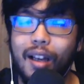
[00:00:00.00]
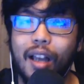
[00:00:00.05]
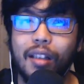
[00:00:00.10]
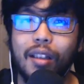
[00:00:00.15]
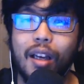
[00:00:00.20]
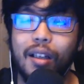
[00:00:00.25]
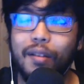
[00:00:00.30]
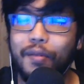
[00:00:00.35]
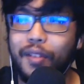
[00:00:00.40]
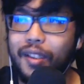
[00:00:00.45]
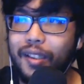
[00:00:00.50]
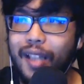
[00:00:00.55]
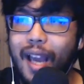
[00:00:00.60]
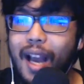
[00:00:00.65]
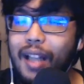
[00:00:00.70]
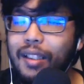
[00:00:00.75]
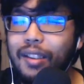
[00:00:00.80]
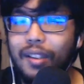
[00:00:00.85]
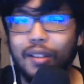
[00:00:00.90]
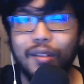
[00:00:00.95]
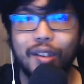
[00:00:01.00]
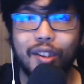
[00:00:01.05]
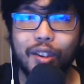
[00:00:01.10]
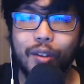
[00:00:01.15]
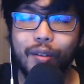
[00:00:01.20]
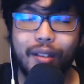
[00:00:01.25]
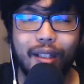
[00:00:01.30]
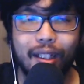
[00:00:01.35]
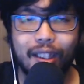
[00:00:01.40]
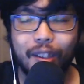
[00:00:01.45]
a lot of stats on the
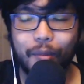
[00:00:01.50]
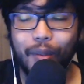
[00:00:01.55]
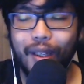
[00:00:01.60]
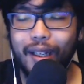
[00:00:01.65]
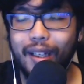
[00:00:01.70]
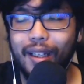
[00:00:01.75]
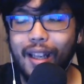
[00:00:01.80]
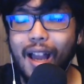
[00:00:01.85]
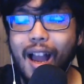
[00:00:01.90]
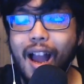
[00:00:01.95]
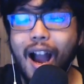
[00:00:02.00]
screen explaining.